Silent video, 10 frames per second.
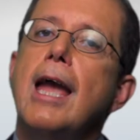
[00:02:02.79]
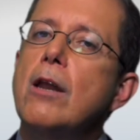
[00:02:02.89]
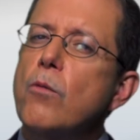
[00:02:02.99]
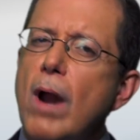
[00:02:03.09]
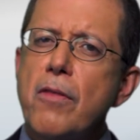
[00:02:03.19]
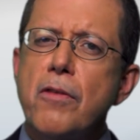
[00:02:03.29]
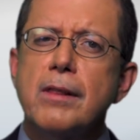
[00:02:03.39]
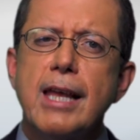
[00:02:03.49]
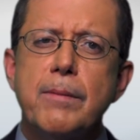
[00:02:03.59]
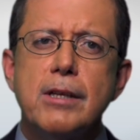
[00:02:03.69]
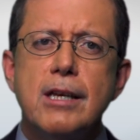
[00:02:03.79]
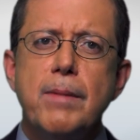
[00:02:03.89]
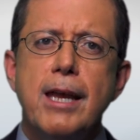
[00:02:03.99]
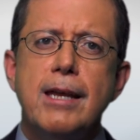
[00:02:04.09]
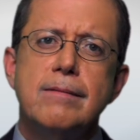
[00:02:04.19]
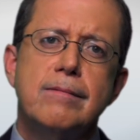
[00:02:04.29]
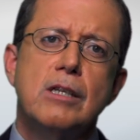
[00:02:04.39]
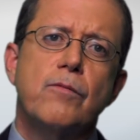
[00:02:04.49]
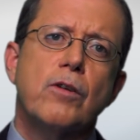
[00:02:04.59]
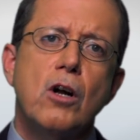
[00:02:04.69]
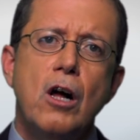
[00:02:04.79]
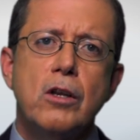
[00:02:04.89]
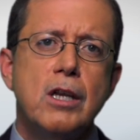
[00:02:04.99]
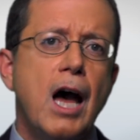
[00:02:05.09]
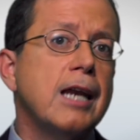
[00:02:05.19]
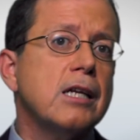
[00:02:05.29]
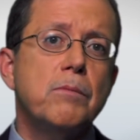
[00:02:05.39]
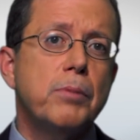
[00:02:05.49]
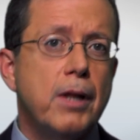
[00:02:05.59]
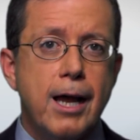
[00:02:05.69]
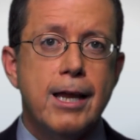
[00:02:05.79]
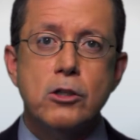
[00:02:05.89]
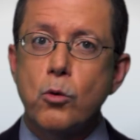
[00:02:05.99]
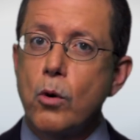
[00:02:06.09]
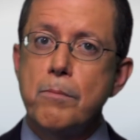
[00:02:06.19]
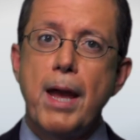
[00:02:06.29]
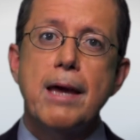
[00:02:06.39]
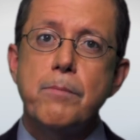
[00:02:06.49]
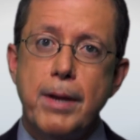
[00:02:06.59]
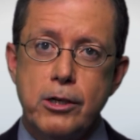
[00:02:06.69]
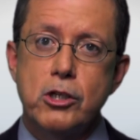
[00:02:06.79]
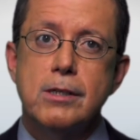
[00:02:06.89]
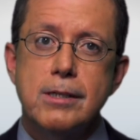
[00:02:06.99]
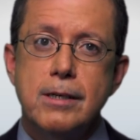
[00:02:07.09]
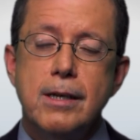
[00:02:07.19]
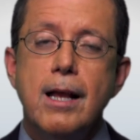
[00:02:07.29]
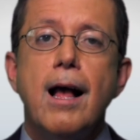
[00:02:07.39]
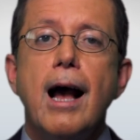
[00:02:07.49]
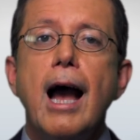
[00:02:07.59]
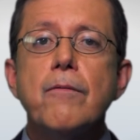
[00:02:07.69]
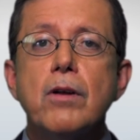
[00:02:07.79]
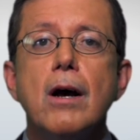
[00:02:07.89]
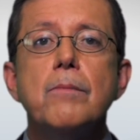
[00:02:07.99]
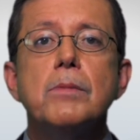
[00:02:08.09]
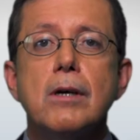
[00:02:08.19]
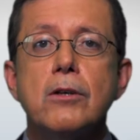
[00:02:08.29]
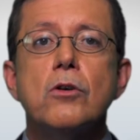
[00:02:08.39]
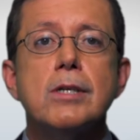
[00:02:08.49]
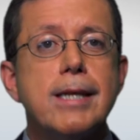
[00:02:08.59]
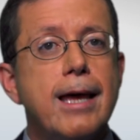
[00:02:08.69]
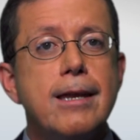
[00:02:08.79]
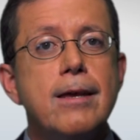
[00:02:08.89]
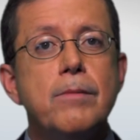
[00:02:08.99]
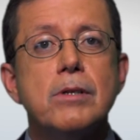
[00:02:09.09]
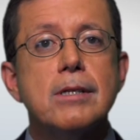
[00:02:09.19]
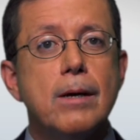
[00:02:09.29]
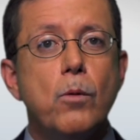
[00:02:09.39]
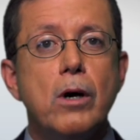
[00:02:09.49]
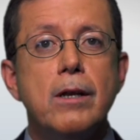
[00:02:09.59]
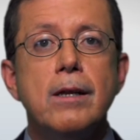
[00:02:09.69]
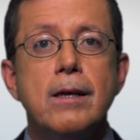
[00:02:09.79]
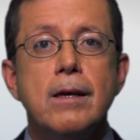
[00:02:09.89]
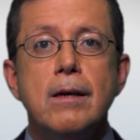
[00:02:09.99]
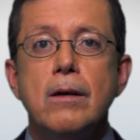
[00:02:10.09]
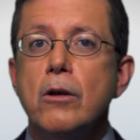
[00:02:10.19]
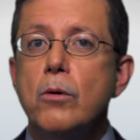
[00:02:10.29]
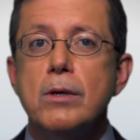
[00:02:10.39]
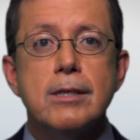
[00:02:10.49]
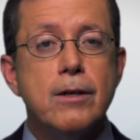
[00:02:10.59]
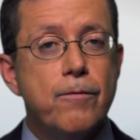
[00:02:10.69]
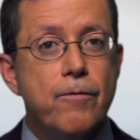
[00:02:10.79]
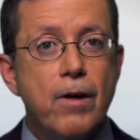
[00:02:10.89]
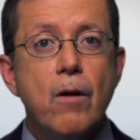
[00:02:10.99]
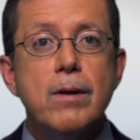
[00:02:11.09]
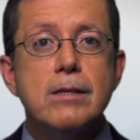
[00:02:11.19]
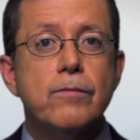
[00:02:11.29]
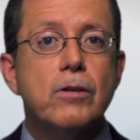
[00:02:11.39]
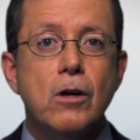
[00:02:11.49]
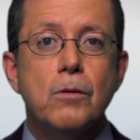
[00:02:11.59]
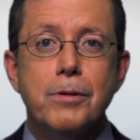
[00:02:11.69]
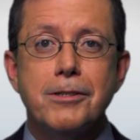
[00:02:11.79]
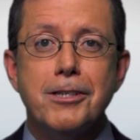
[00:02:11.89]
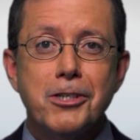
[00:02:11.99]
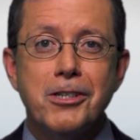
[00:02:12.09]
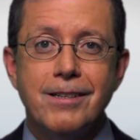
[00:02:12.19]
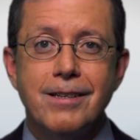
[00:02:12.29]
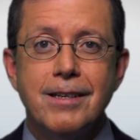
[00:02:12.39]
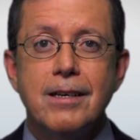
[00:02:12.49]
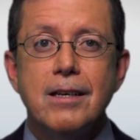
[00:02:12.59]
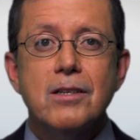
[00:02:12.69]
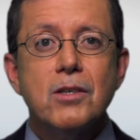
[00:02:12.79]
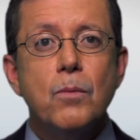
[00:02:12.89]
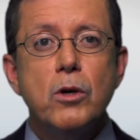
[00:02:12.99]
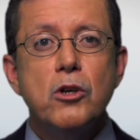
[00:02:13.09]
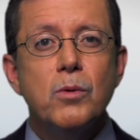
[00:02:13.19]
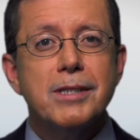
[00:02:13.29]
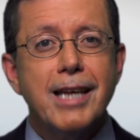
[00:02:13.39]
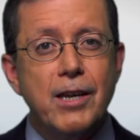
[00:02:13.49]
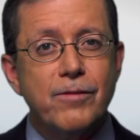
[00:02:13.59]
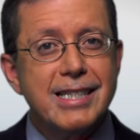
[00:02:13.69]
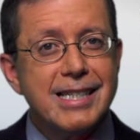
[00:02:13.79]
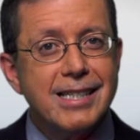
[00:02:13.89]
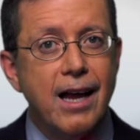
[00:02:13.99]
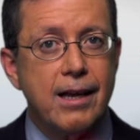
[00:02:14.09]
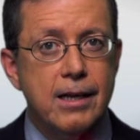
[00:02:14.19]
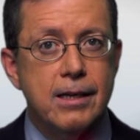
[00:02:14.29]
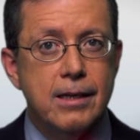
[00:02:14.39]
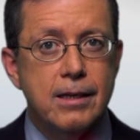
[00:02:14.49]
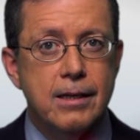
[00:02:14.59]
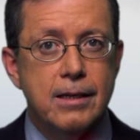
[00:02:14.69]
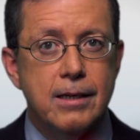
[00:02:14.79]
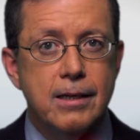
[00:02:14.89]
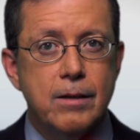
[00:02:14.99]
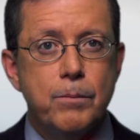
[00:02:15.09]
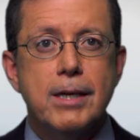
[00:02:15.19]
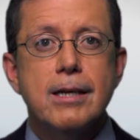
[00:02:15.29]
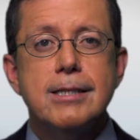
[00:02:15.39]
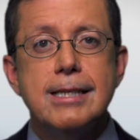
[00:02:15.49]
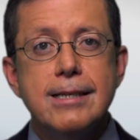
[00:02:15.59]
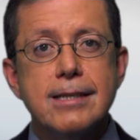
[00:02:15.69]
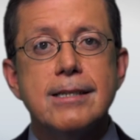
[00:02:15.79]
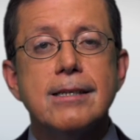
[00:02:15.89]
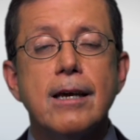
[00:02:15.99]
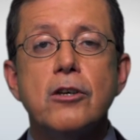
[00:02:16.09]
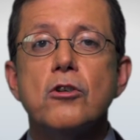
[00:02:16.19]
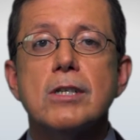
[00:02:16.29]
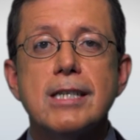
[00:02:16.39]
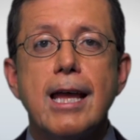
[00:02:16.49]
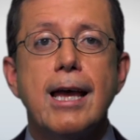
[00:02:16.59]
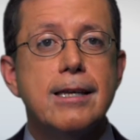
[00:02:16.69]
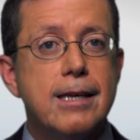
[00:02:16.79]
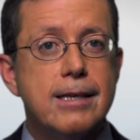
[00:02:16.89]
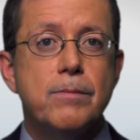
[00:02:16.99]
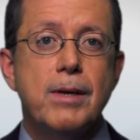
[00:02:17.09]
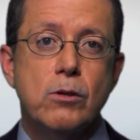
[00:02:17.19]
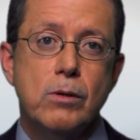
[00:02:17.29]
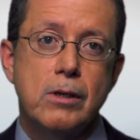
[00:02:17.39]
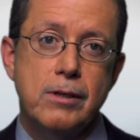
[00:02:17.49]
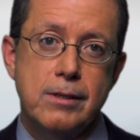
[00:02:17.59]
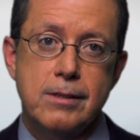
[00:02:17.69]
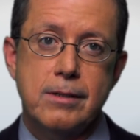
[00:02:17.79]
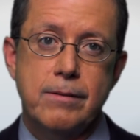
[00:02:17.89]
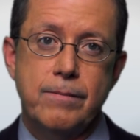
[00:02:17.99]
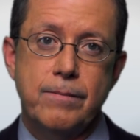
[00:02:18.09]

And rather than label him a difficult, non-compliant, or bad patient, I've come to understand him as someone who is in a very difficult position, someone who is kind of stuck because he doesn't understand he has a mental illness.